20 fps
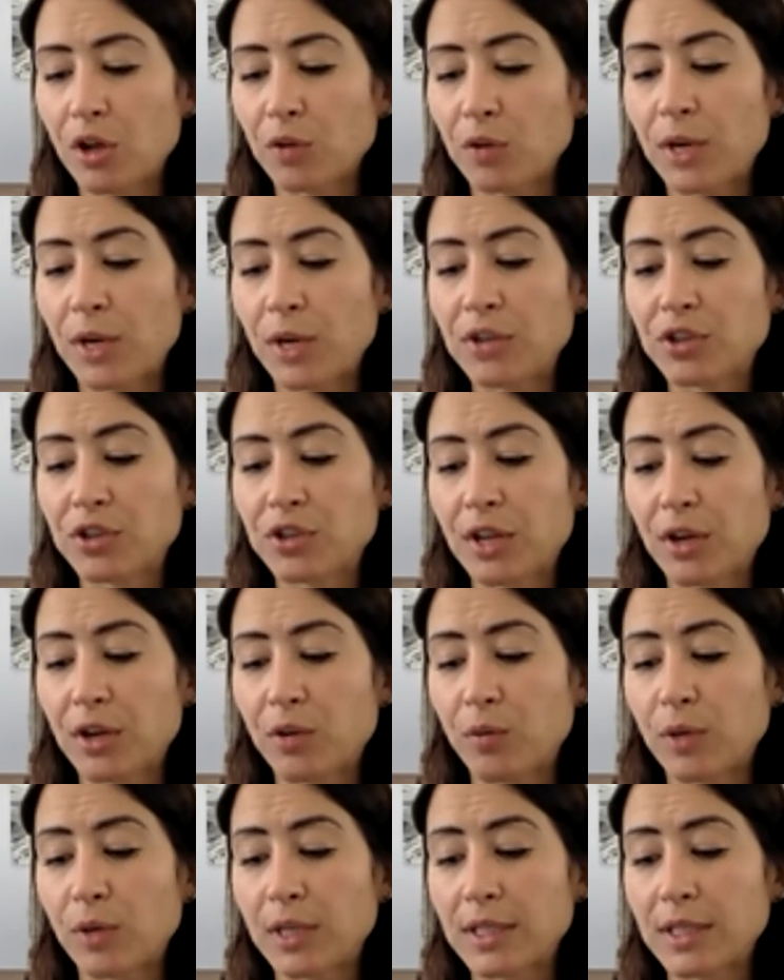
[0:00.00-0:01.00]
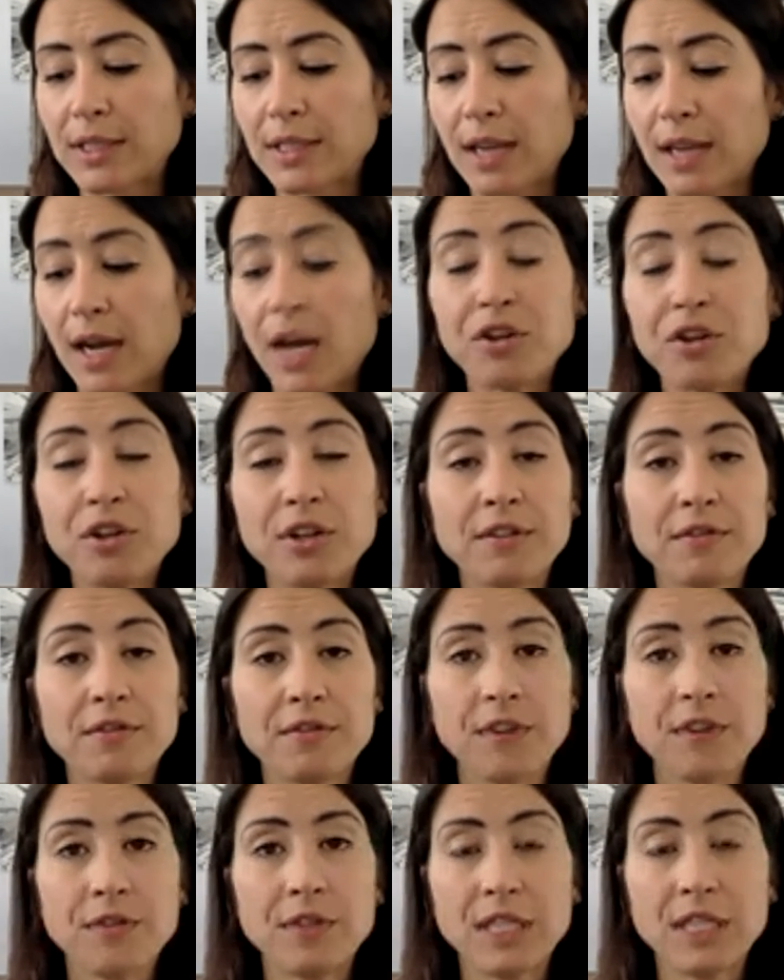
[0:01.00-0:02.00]
range, there was
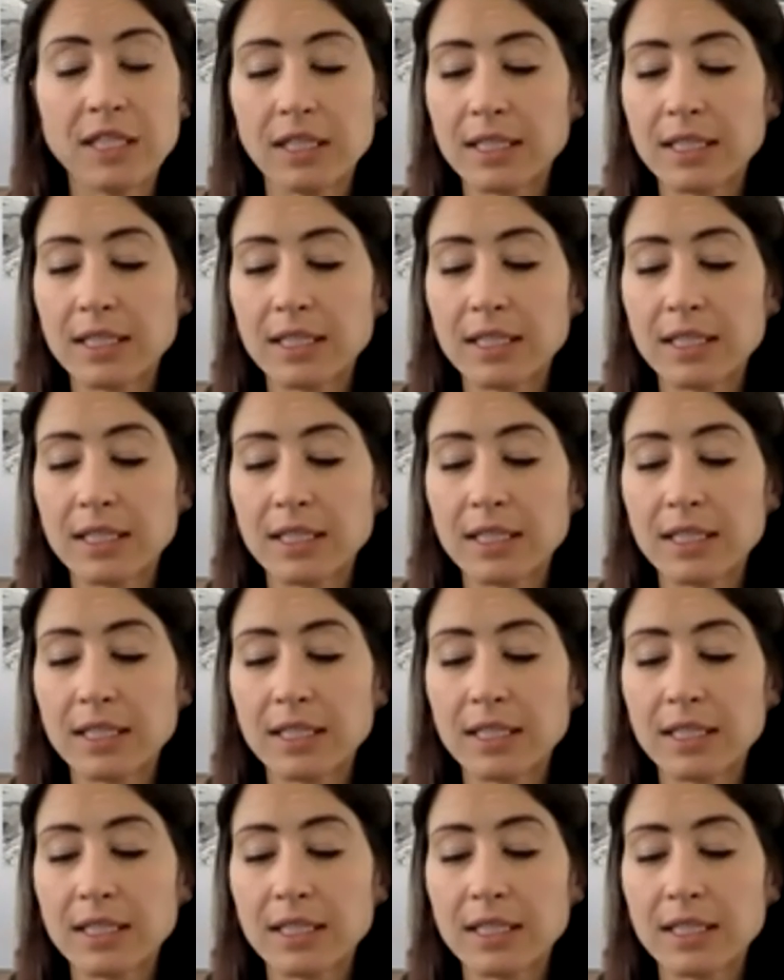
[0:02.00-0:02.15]
150